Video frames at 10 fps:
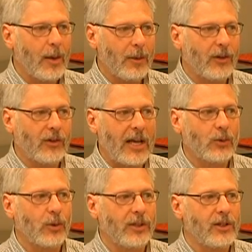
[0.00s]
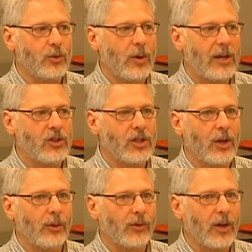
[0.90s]
because that's where these
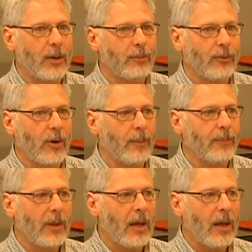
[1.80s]
ratios come from.